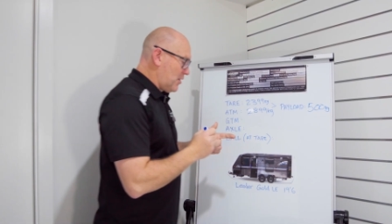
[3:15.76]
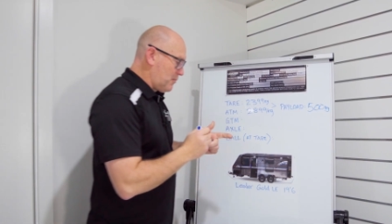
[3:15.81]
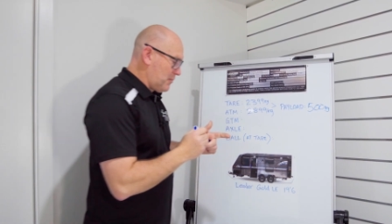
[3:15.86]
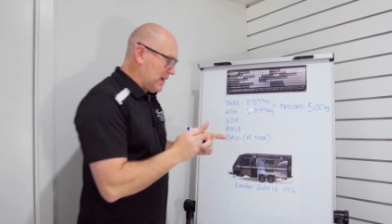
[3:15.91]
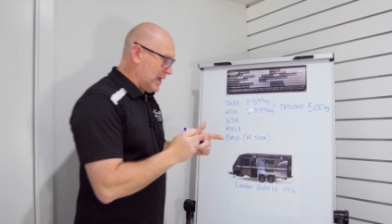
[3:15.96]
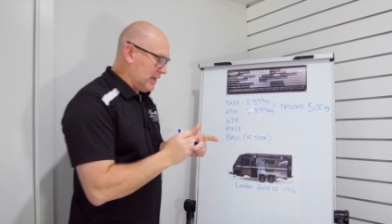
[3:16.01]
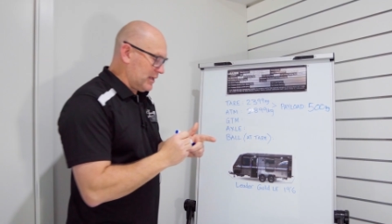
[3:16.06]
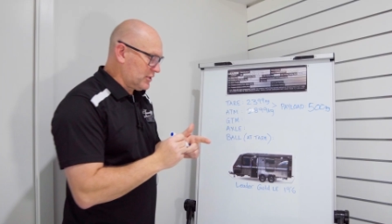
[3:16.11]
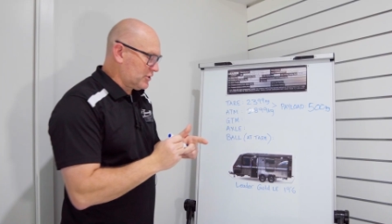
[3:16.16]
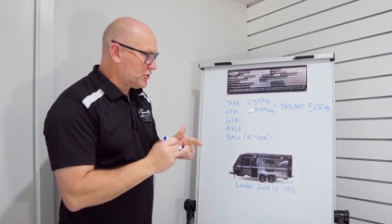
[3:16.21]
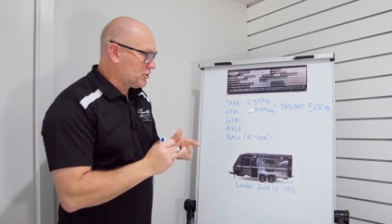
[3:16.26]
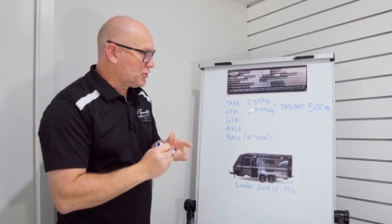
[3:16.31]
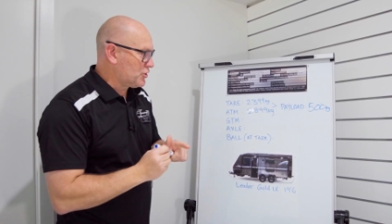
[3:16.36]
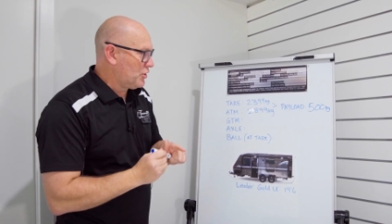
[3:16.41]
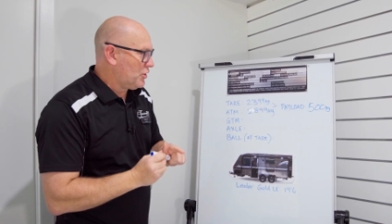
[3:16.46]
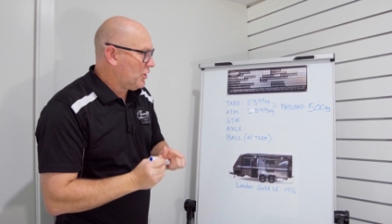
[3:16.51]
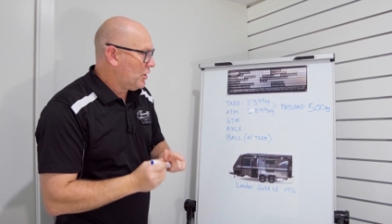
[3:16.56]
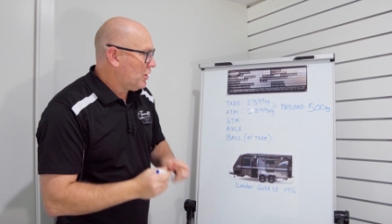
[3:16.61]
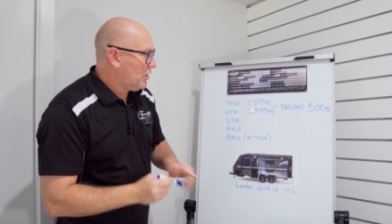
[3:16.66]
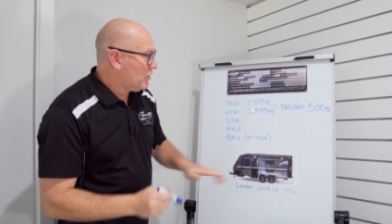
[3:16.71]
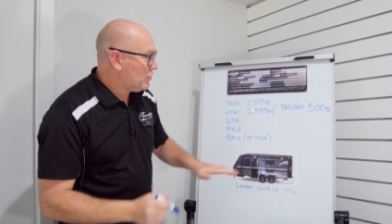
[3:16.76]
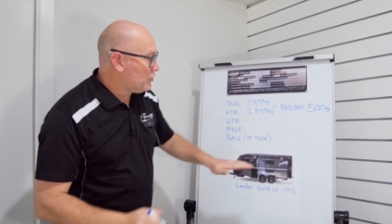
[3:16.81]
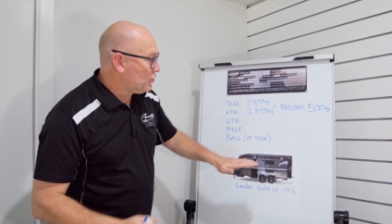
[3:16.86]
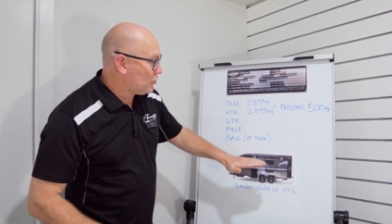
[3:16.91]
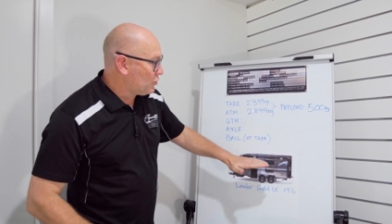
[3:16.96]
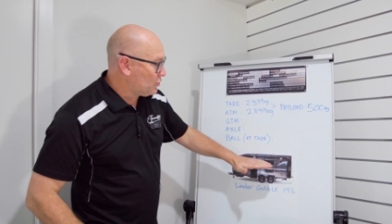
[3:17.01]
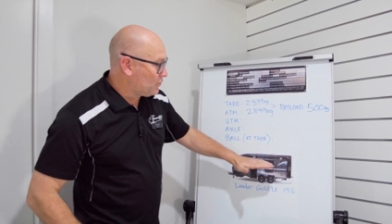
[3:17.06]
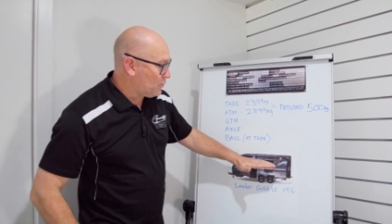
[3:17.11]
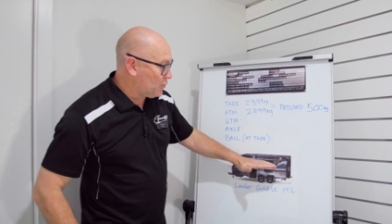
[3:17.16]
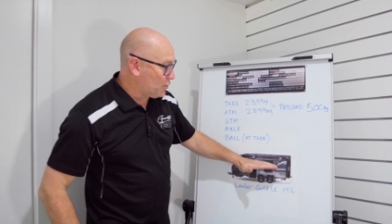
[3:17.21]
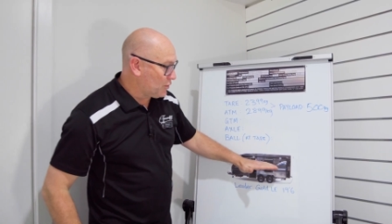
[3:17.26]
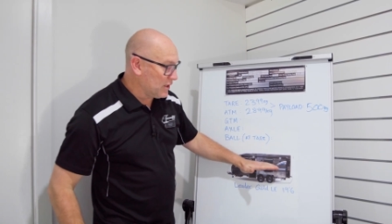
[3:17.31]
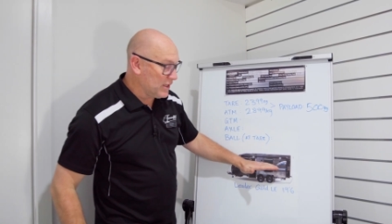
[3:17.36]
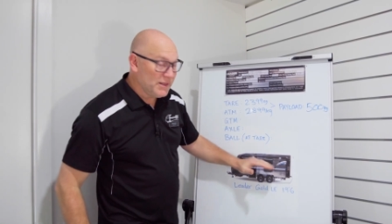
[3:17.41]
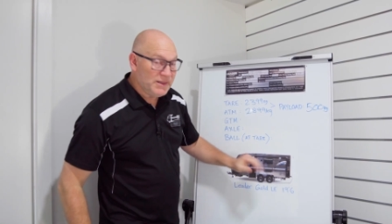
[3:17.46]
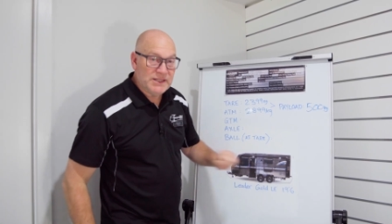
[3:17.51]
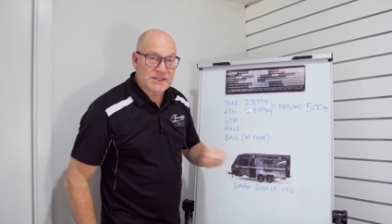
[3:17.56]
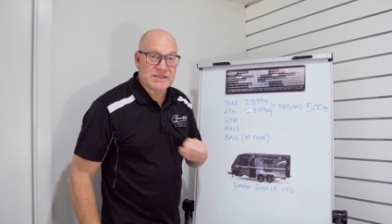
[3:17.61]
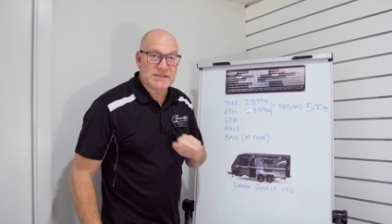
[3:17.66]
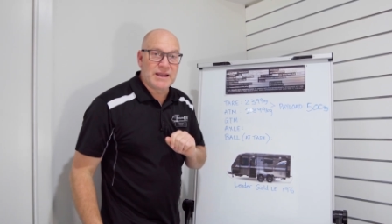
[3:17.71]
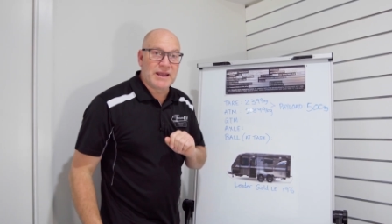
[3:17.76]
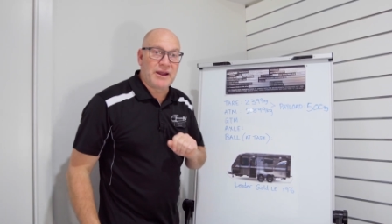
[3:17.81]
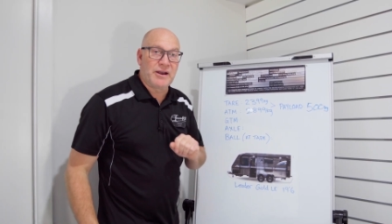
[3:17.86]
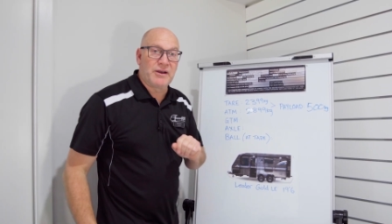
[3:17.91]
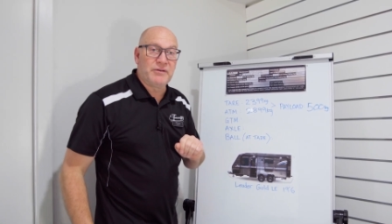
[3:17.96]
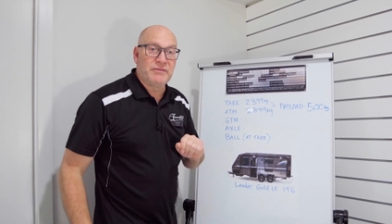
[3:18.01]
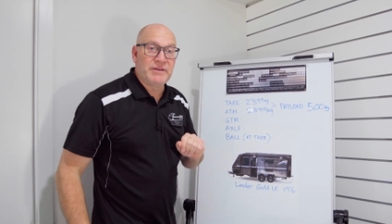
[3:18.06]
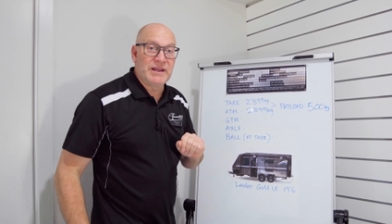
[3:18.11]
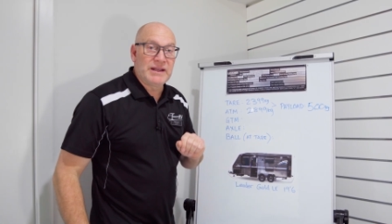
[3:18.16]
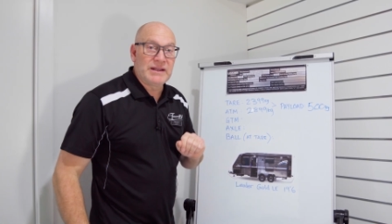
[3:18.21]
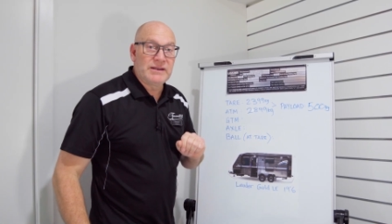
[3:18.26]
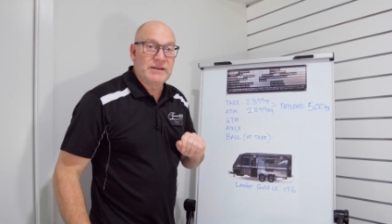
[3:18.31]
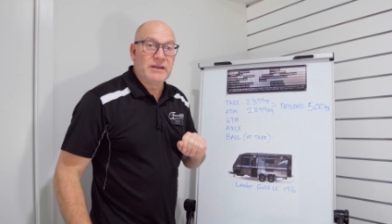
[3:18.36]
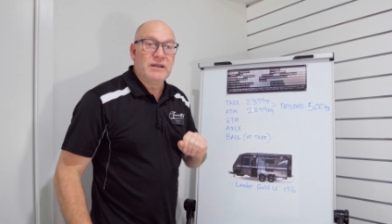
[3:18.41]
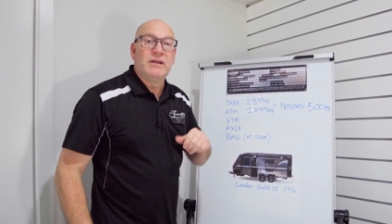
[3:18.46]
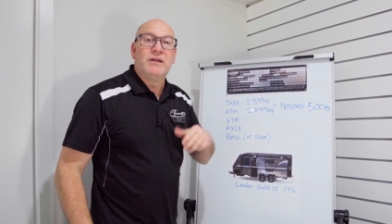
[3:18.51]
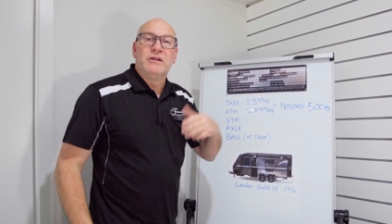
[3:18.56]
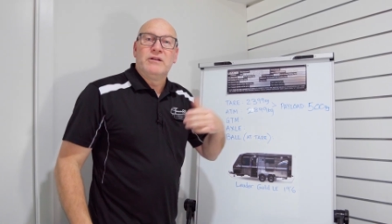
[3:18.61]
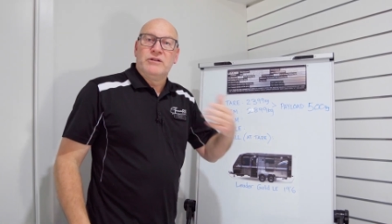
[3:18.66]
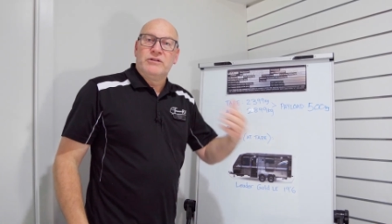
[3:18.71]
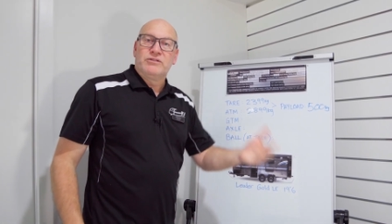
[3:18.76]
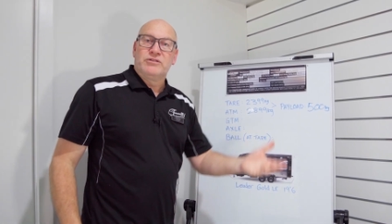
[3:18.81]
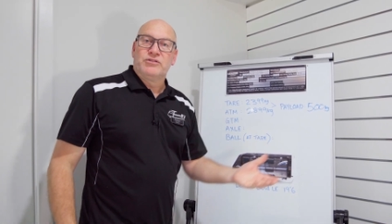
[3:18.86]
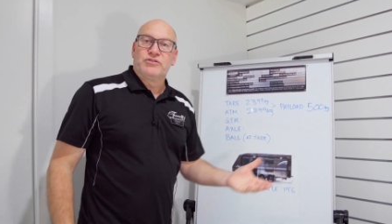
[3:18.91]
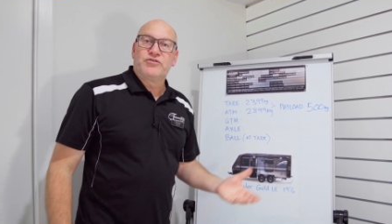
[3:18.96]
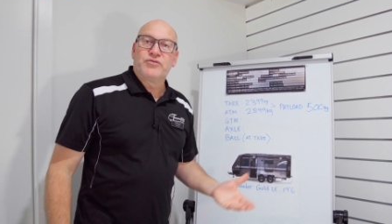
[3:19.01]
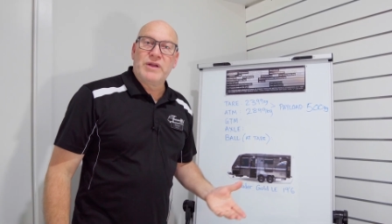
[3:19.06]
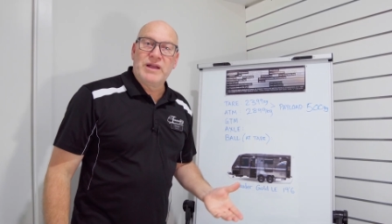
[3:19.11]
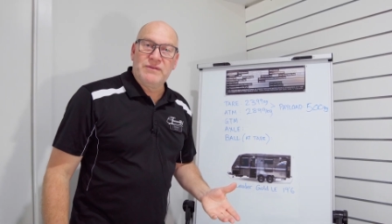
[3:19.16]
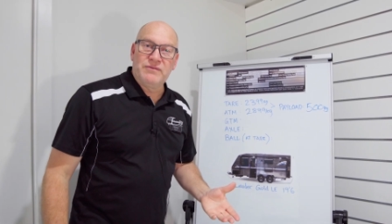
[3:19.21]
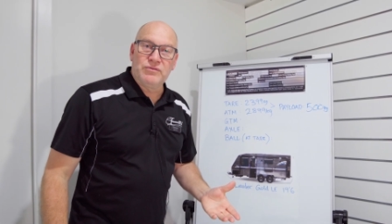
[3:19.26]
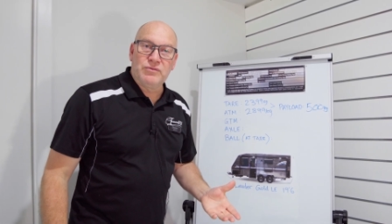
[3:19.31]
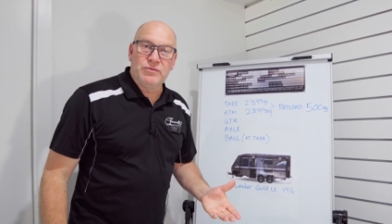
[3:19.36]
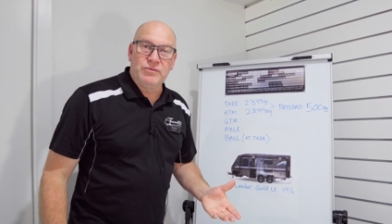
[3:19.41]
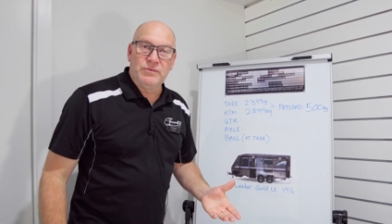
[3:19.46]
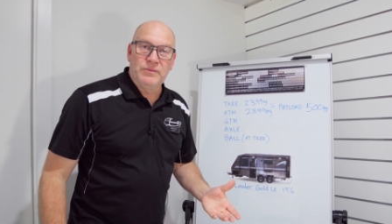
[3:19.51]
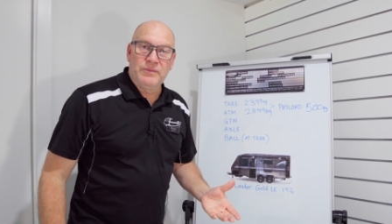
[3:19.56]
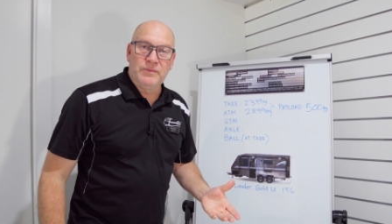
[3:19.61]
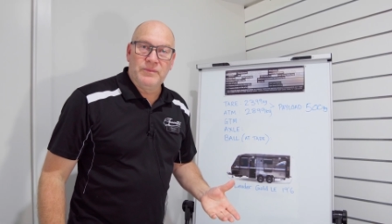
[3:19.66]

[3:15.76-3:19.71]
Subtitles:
much you can put in this caravan to travel.